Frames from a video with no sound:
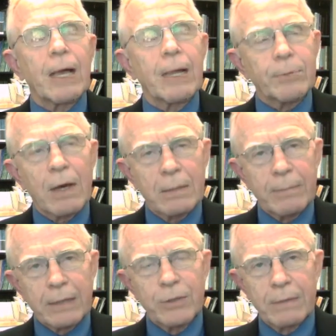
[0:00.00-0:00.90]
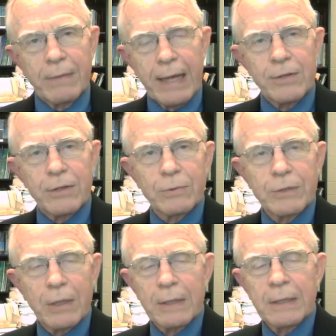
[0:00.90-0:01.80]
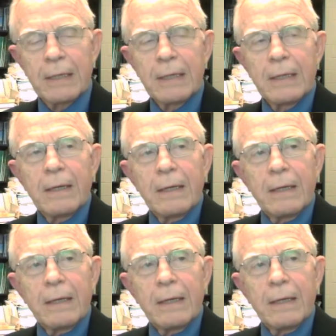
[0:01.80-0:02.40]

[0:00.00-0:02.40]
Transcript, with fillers: and I'm talking about two to eight-year-old children,